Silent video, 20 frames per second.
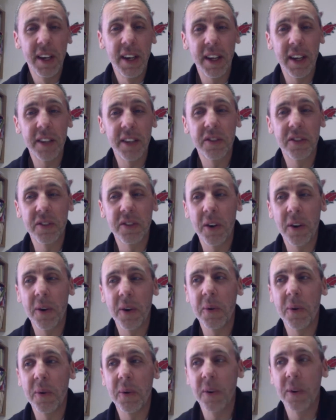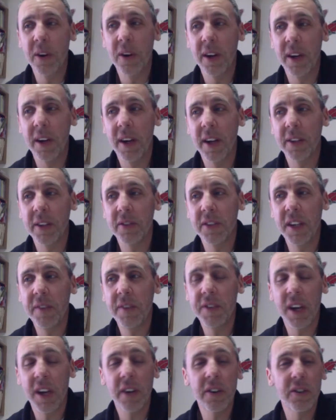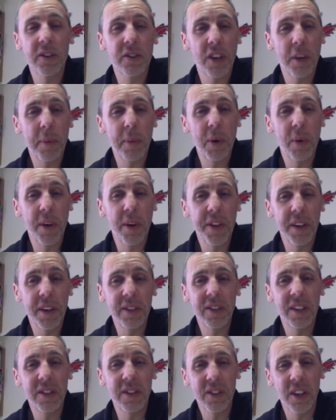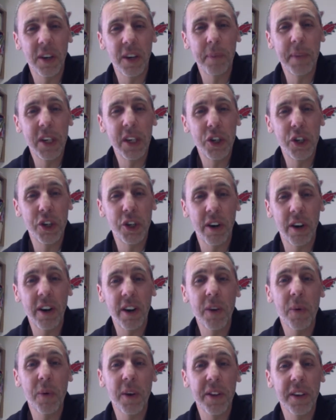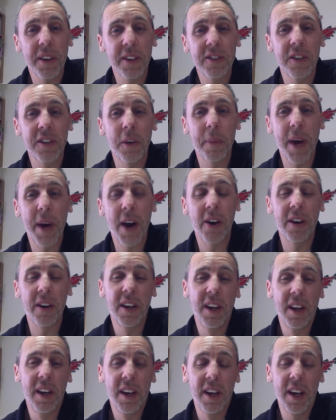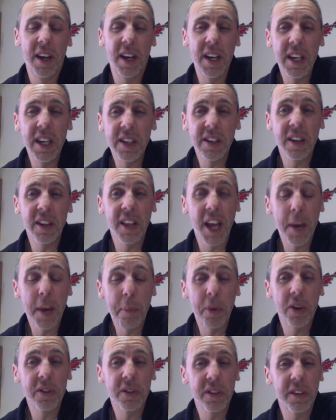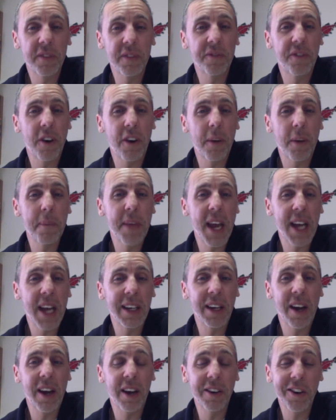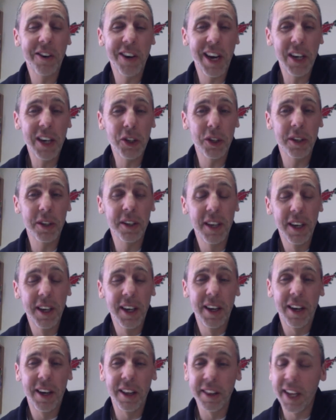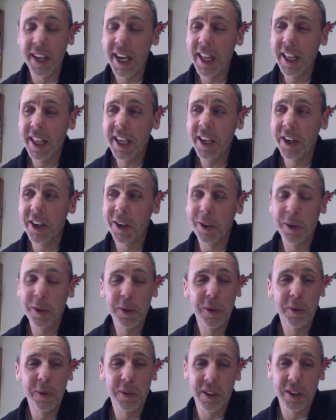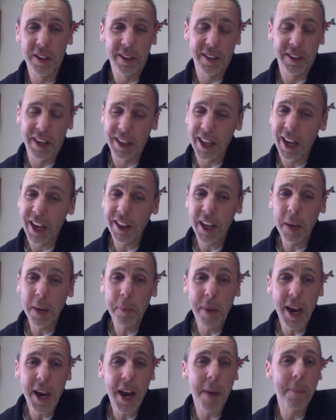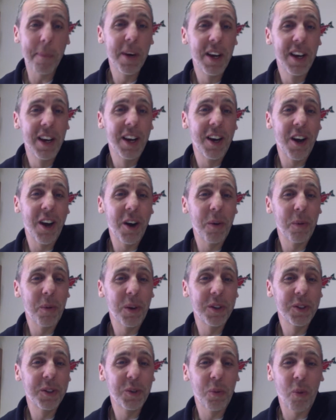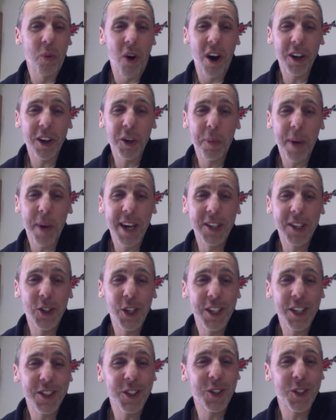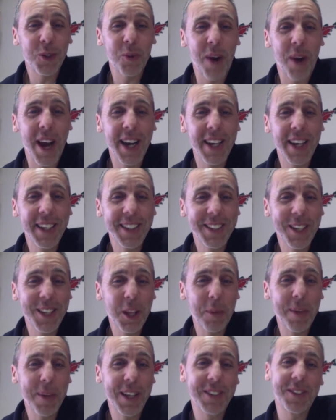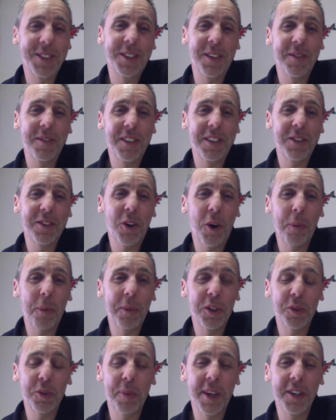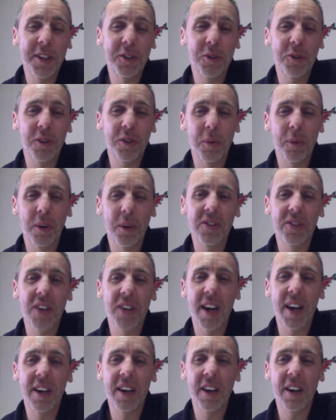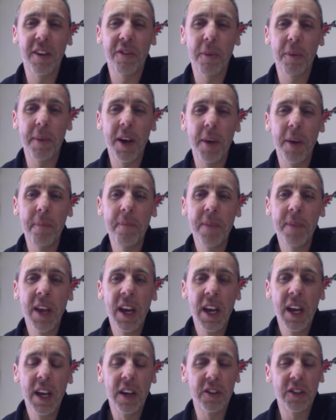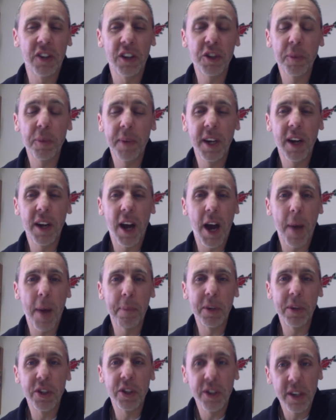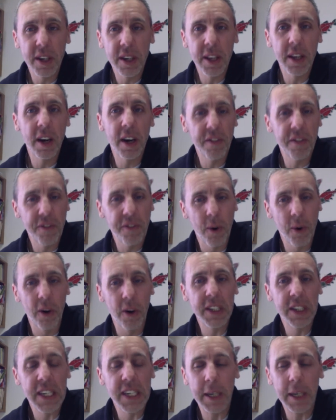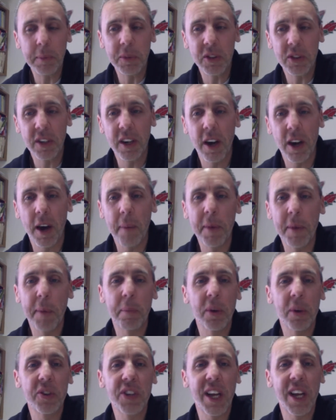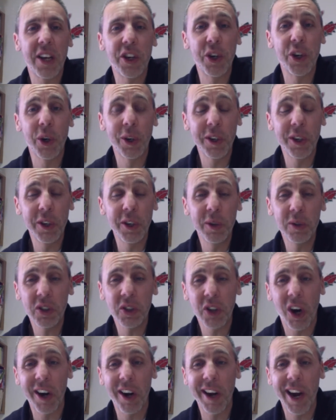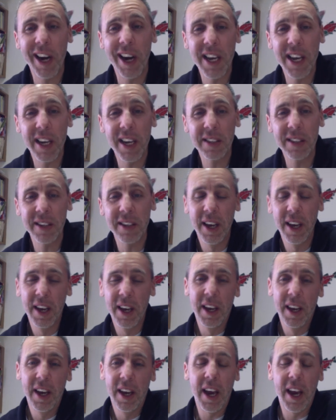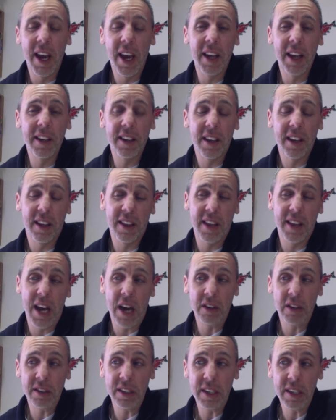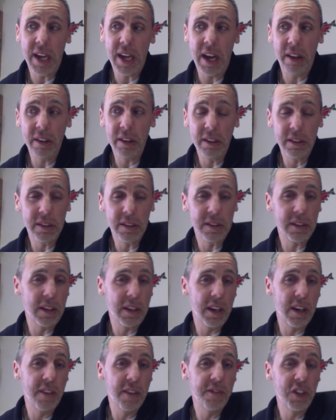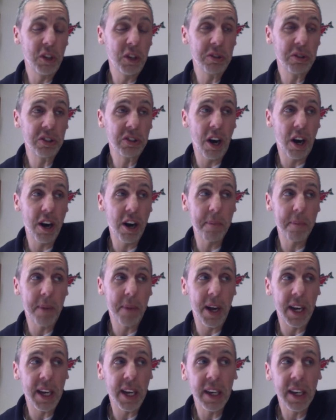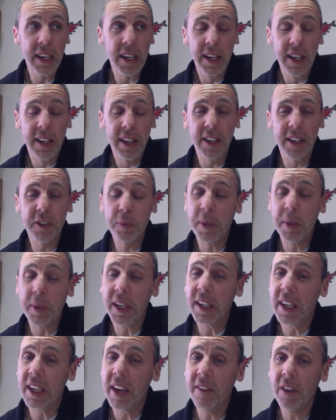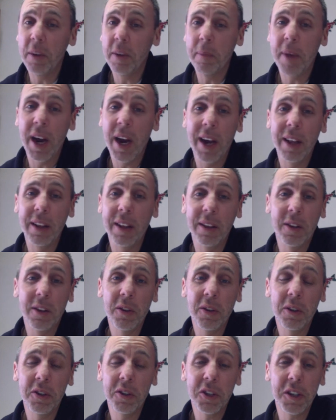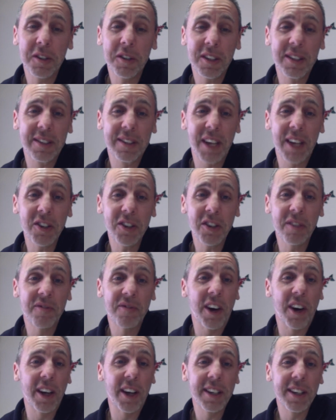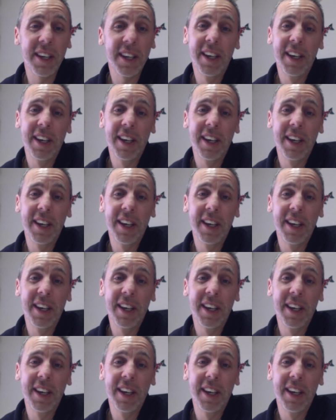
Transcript: And so uh, Steve Tucker is going to be with us. He's going to be sharing with us about and he's a layperson from that congregation, a lay leader who, a lot like Pam, uh, was walked by Jesus right into the midst of this homeless ministry. We're excited to hear from him. There's also going to be an opportunity there for teams to come and present your new start ideas and $1,000 of new start money that's being given by Lutheran Church Extension Fund.